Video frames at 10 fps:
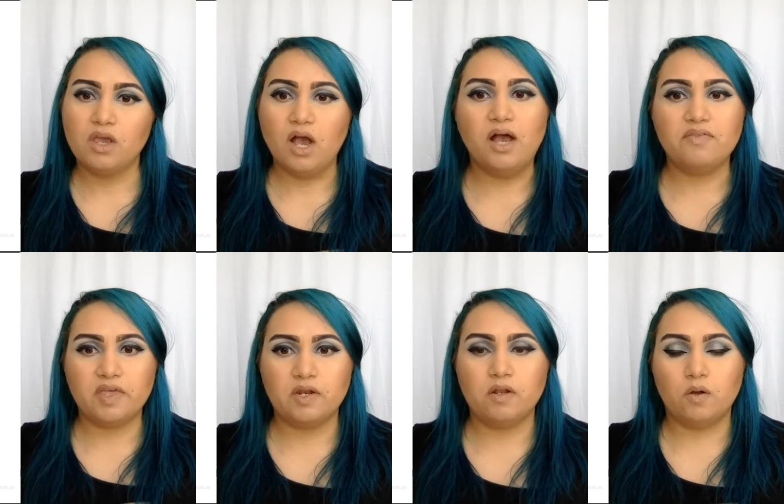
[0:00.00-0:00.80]
And
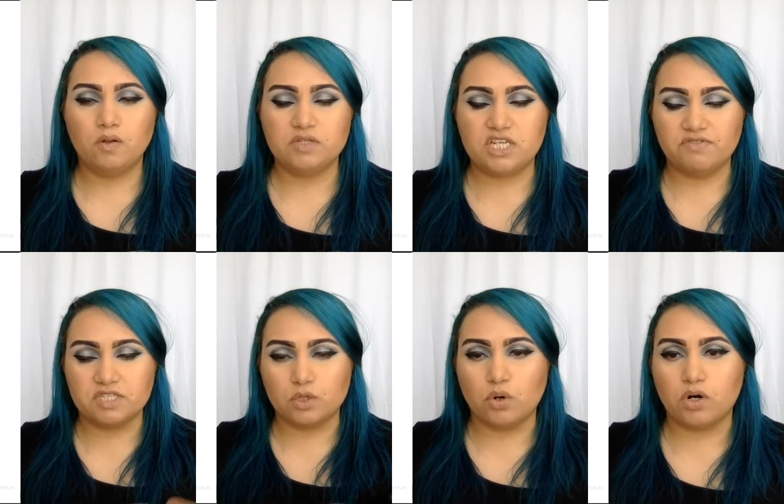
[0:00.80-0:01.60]
then the
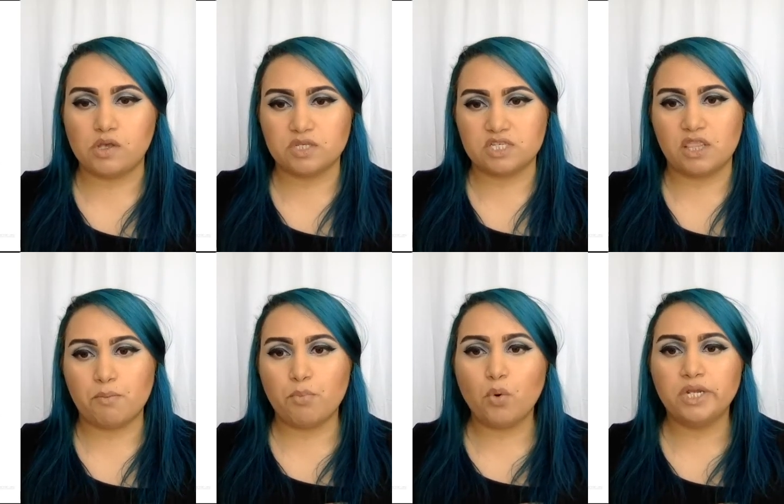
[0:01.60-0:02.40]
Stephenson court also said
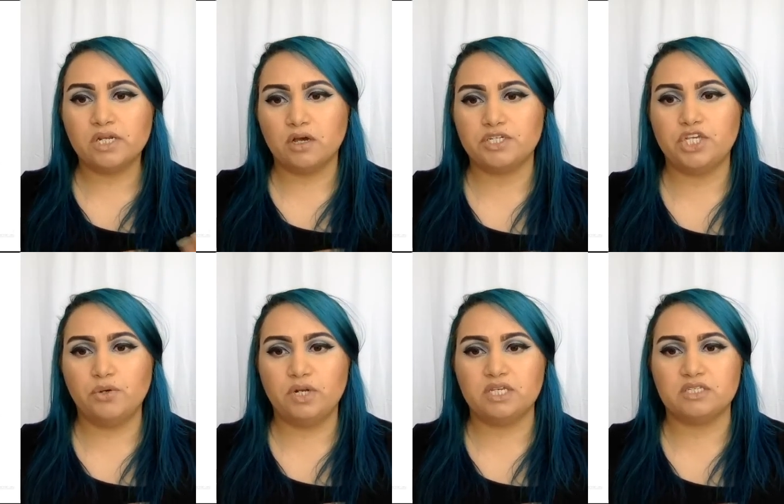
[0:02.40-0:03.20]
that point
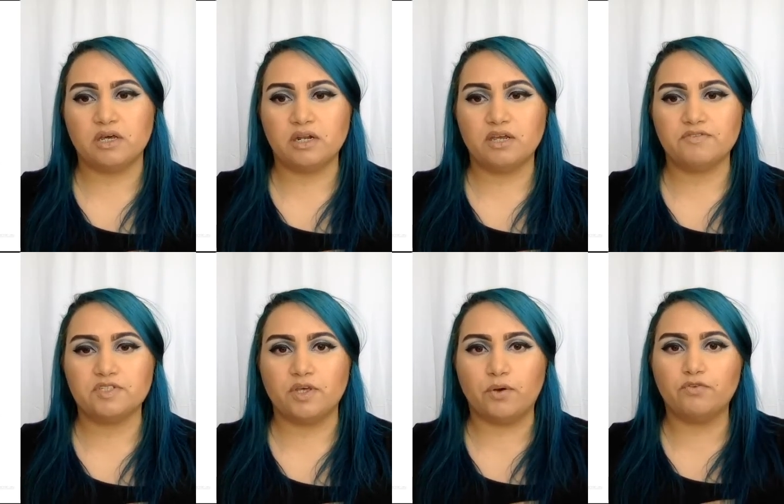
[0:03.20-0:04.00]
contiguity is not enough.
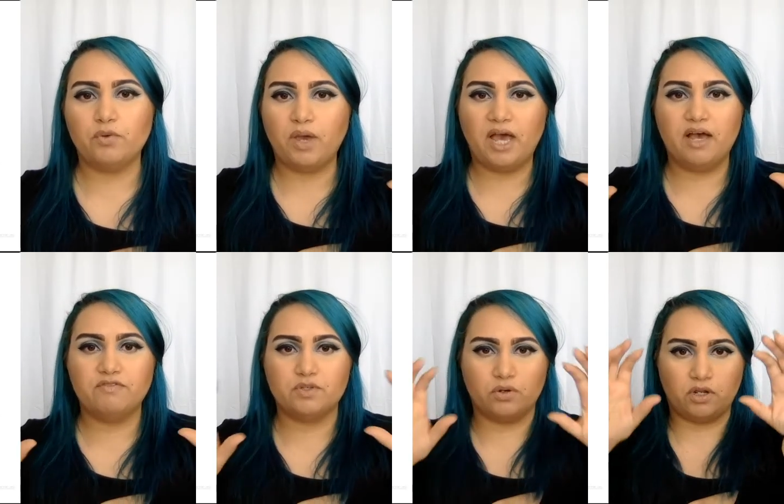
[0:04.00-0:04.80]
So if you have
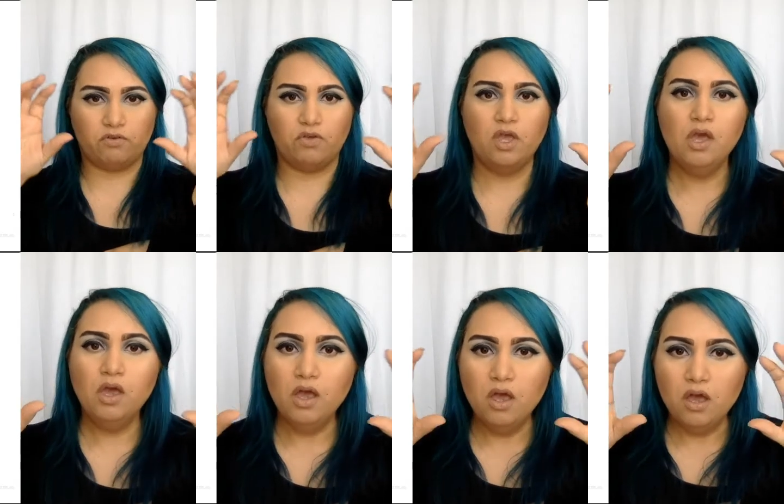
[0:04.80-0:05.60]
sort of
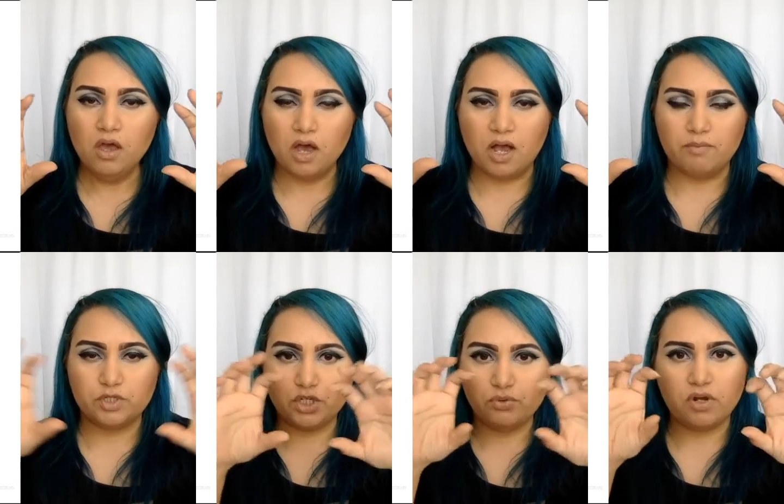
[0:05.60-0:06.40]

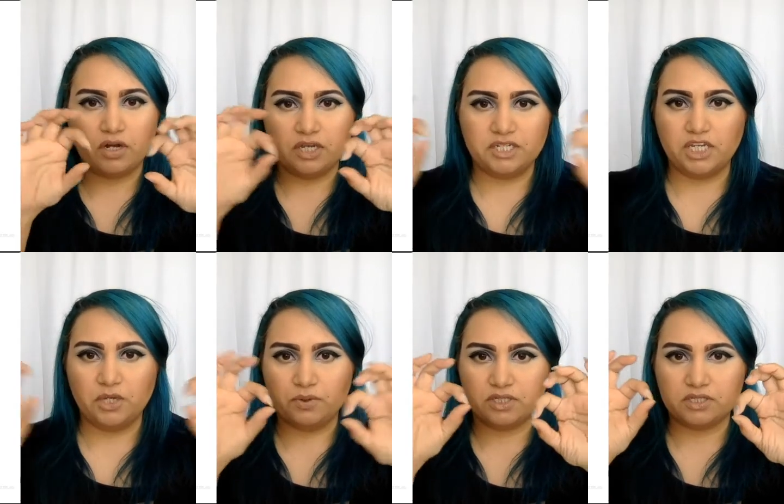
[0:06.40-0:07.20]
two
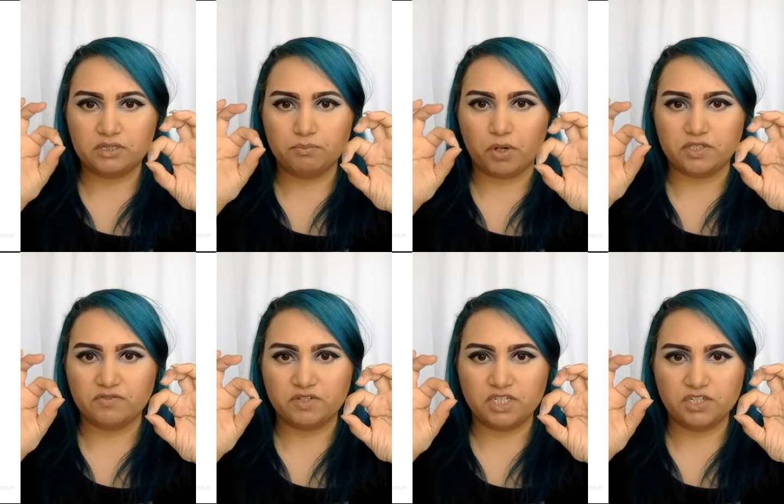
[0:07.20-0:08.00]
non-contiguous parts
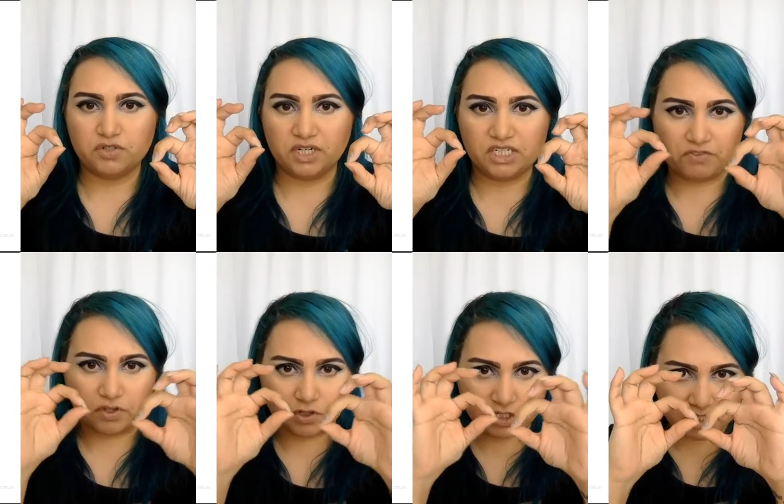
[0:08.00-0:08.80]
of a district, if
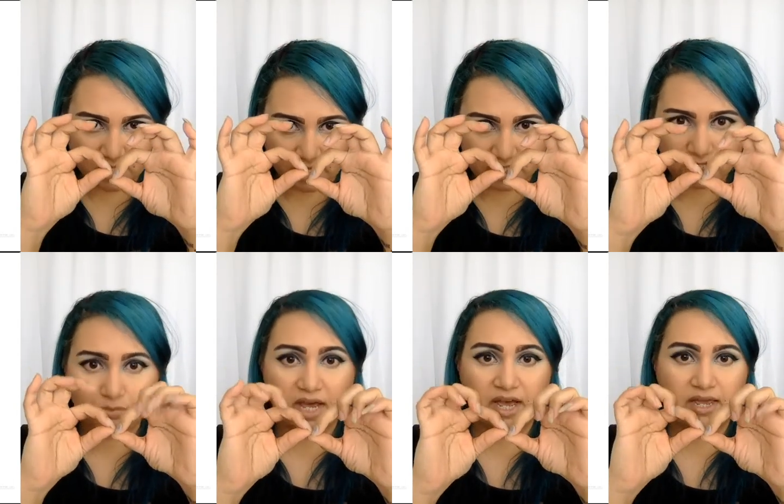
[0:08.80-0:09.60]
they're just connected
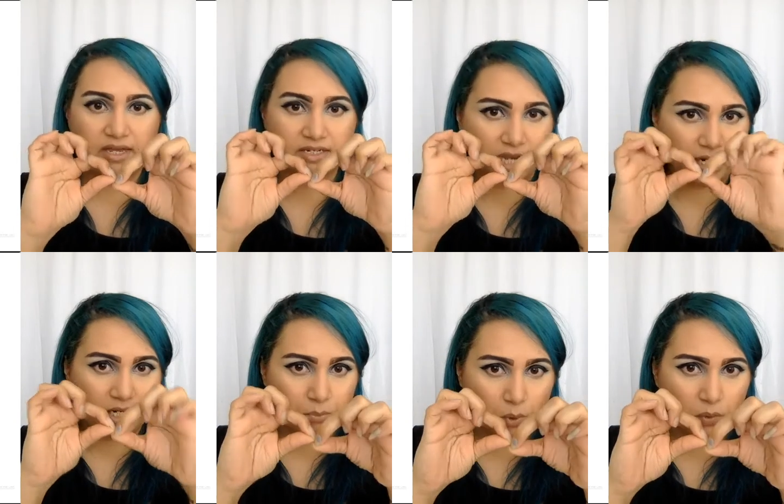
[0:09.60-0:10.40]
by a
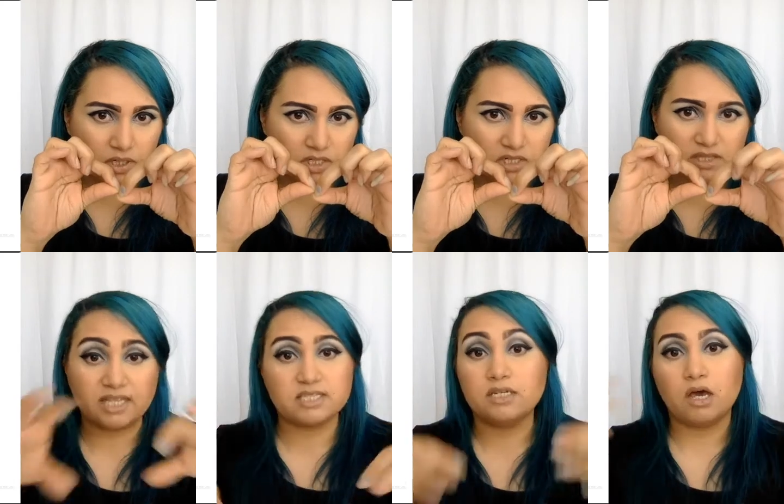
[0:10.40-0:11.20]
tiny point,
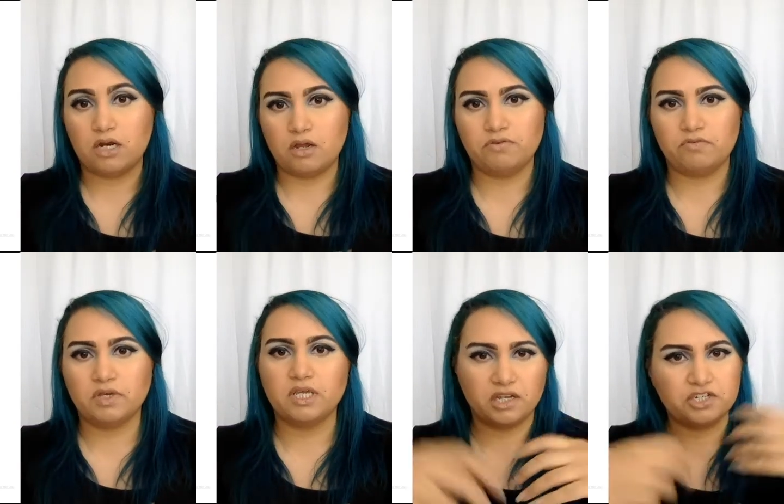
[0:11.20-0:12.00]
that's not enough of a
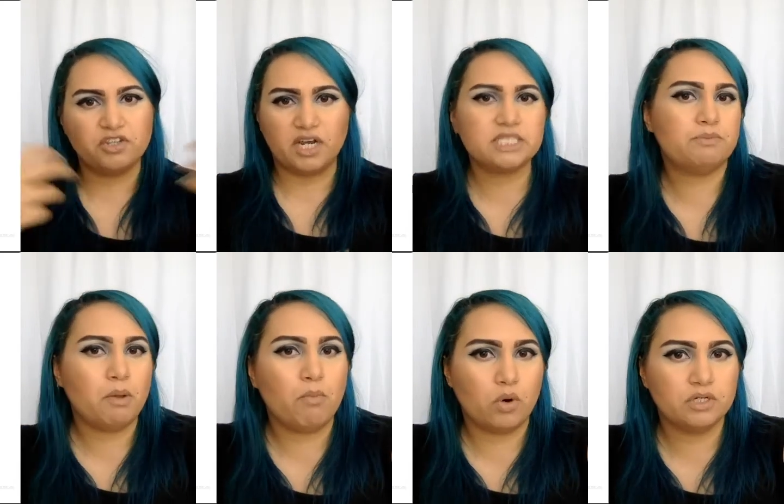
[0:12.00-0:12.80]
connection. There has to be
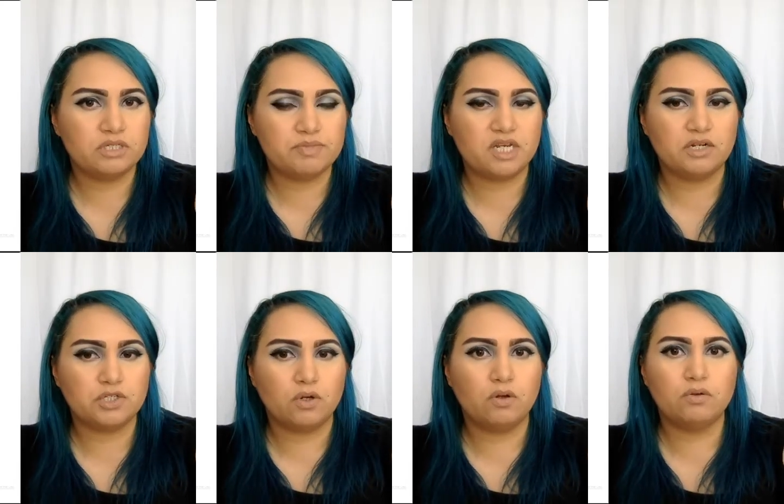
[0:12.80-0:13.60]
a more
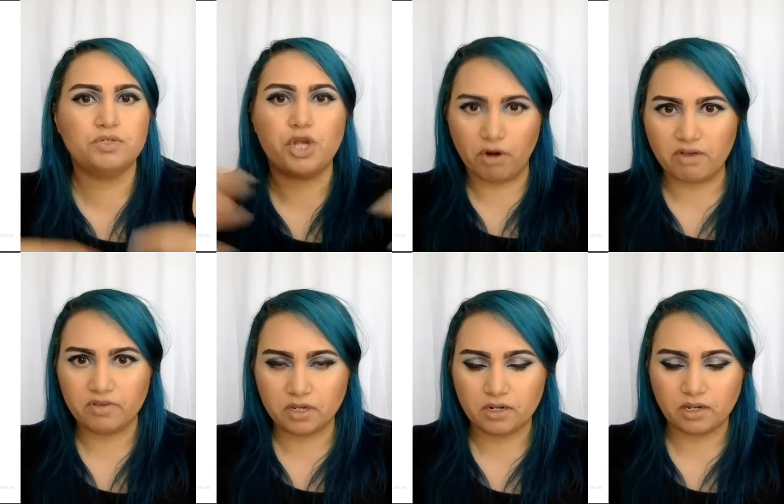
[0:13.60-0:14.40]
substantial
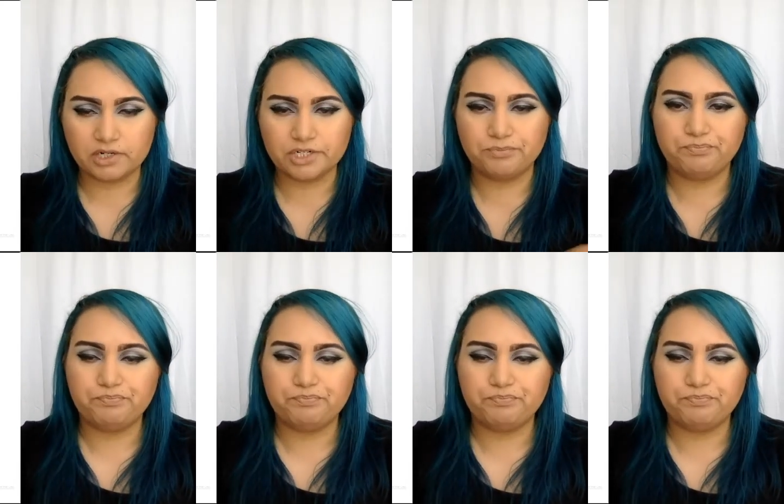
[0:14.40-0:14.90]
geographic connection.